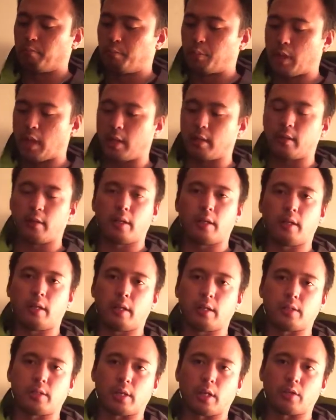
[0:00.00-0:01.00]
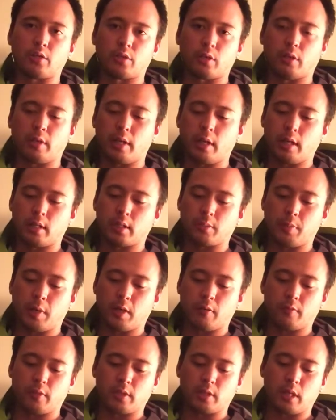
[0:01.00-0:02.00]
but essentially it's
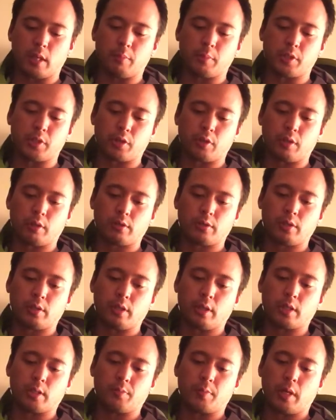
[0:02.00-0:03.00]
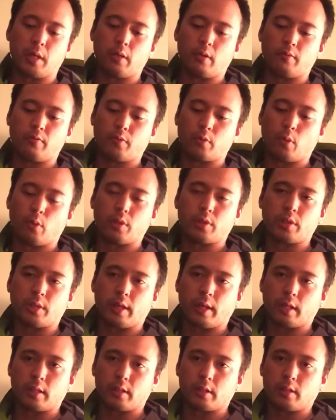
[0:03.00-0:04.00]
made of the same materials. It's made of
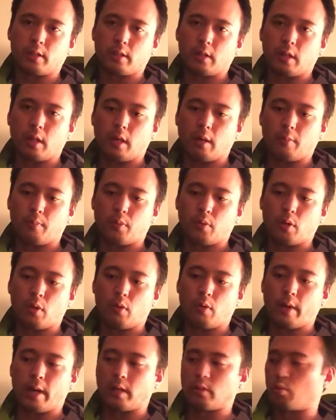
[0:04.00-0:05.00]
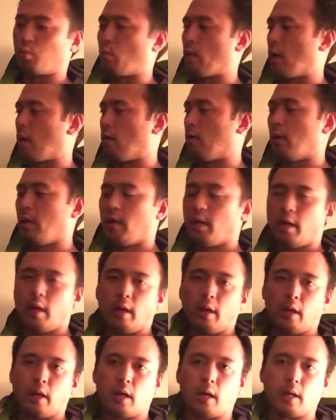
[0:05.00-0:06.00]
Gore-Tex Pro as well.
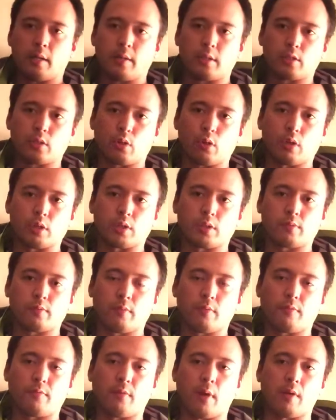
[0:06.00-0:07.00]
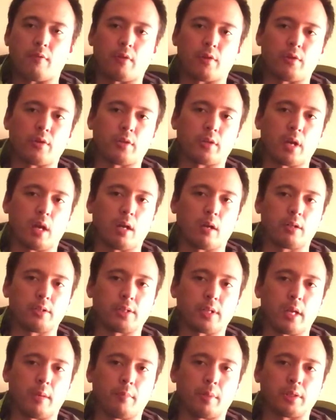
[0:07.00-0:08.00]
This costs
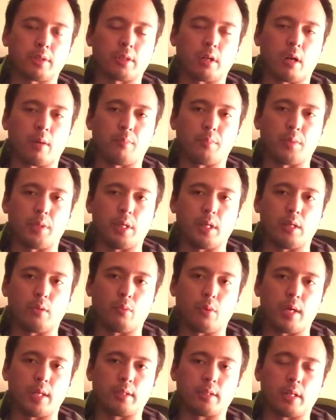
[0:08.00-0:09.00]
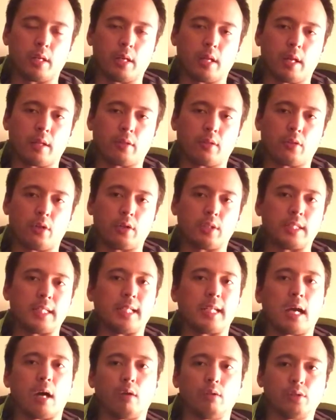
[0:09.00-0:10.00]
$500 MSRP, weighs in at
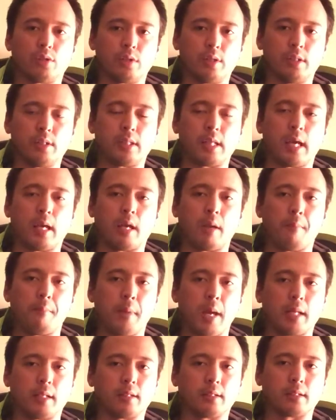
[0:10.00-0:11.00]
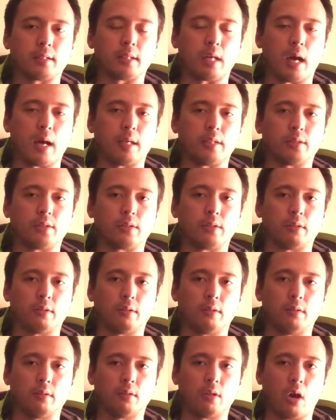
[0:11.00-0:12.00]
13 ounces in a men's size
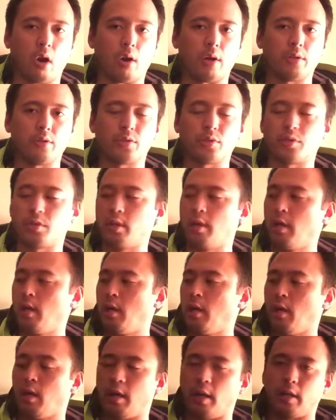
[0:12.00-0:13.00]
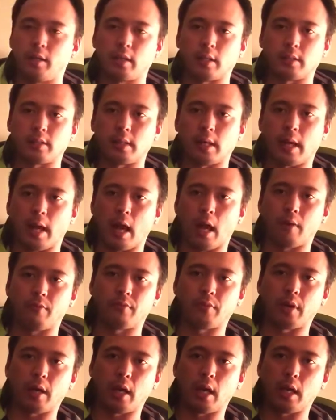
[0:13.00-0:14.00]
large. It does not
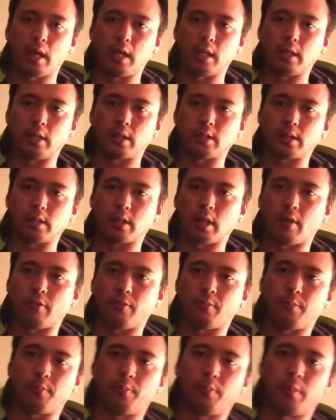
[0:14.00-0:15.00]
have a stuff